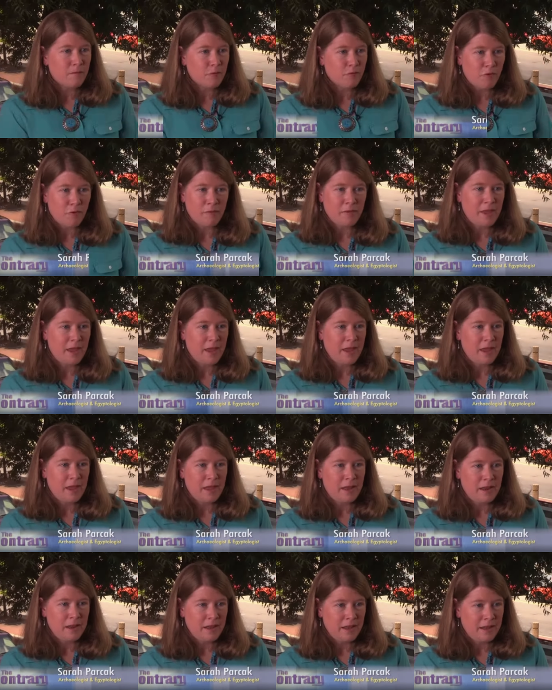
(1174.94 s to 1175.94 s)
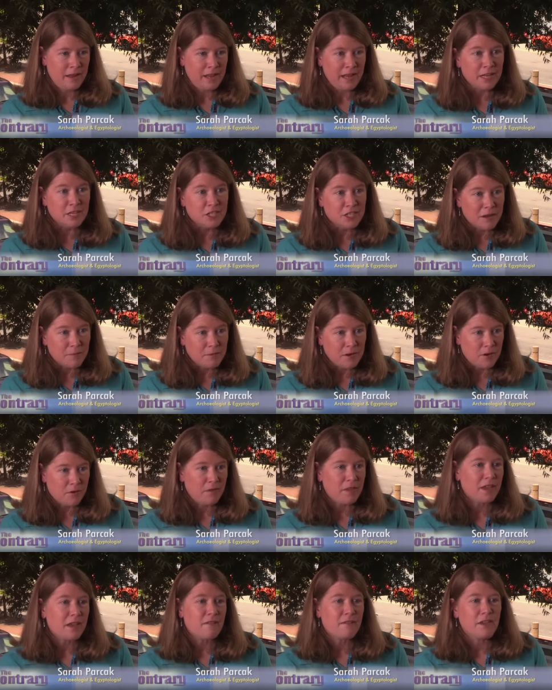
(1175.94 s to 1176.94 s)
certainly in, in Egypt, you know,
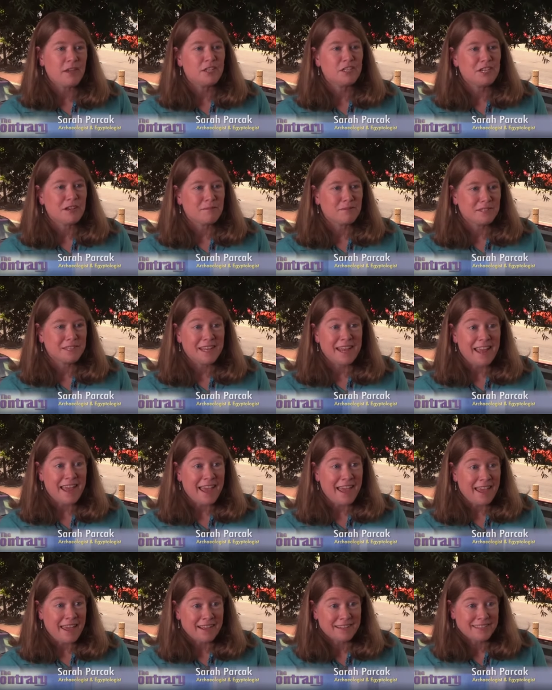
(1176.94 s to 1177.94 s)
think of Egypt today,